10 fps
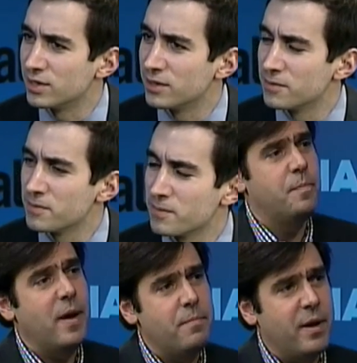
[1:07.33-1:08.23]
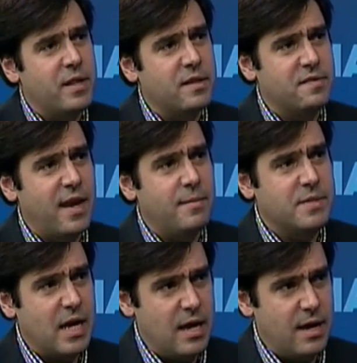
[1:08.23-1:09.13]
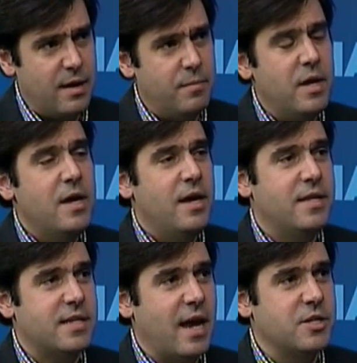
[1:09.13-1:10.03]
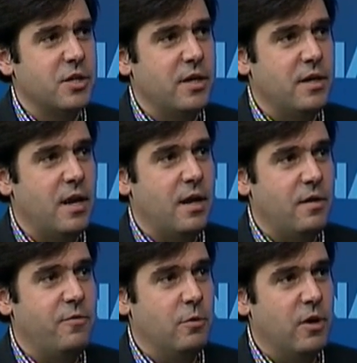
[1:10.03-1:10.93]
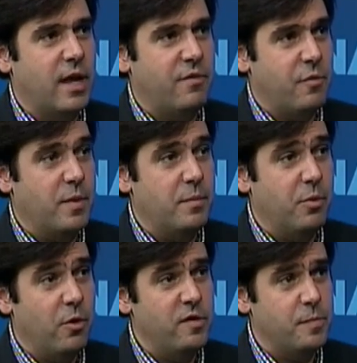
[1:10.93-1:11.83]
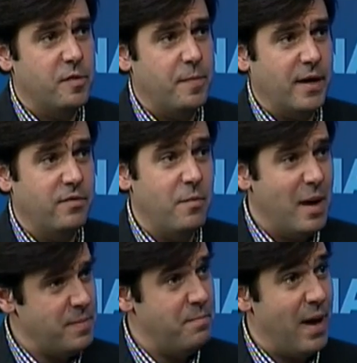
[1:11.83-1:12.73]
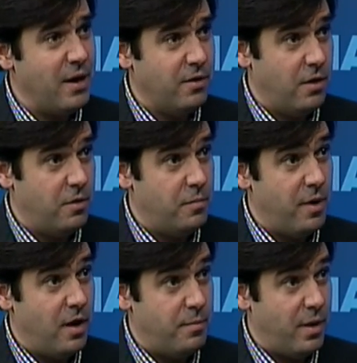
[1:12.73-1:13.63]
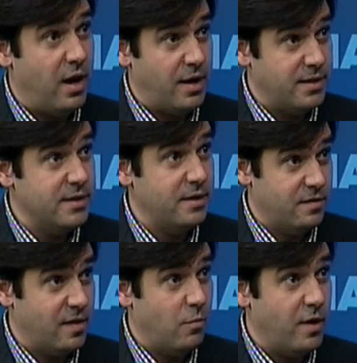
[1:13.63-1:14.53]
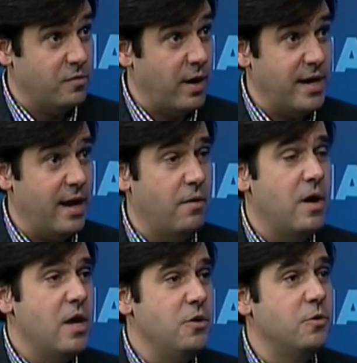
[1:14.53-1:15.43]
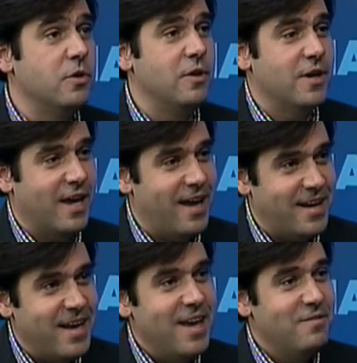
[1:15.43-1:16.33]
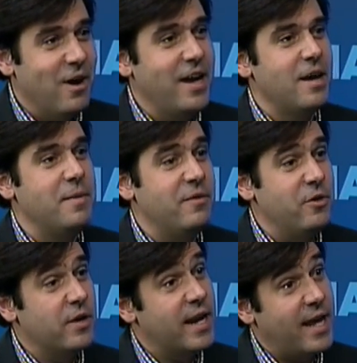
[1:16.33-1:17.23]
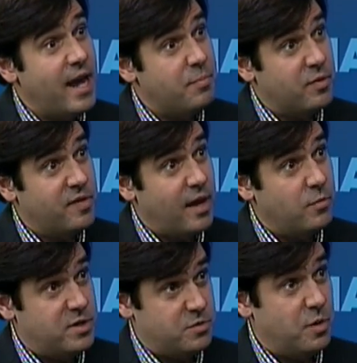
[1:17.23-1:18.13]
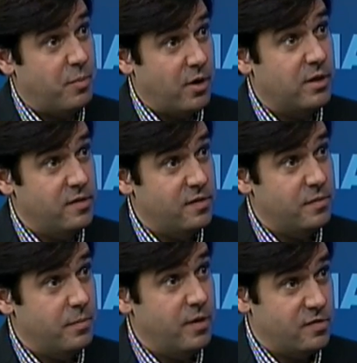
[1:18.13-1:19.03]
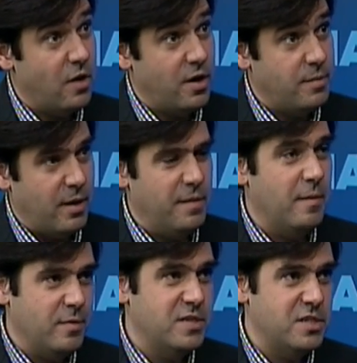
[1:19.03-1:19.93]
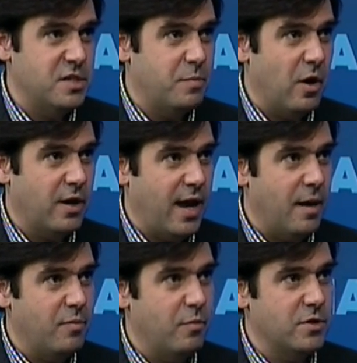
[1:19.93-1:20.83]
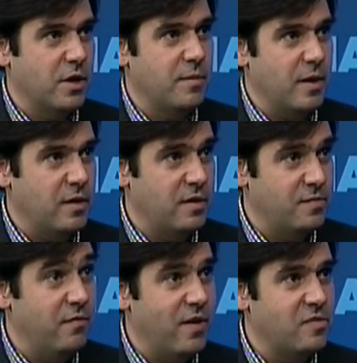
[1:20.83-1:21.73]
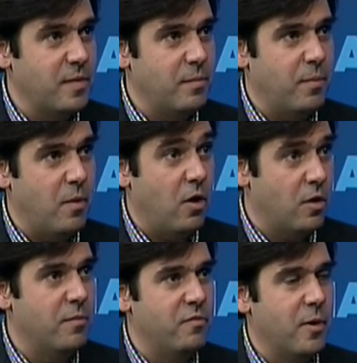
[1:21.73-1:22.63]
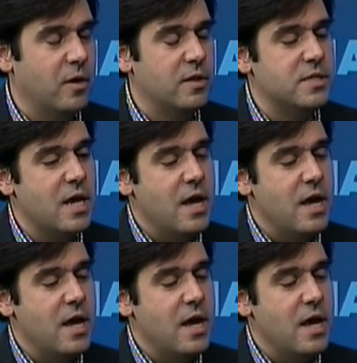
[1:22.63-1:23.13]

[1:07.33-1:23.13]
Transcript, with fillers: Yes, it is, but, but at the same time, it's actually, if you look at it from an employee's perspective, it might be better to own a, a bond in some ways. Right now, you could look at, right? right? I mean, if you're getting 8%, which is what Barclays is, is talking about, and remember, this is just Barcap we're talking about, the investment arm of Barclays,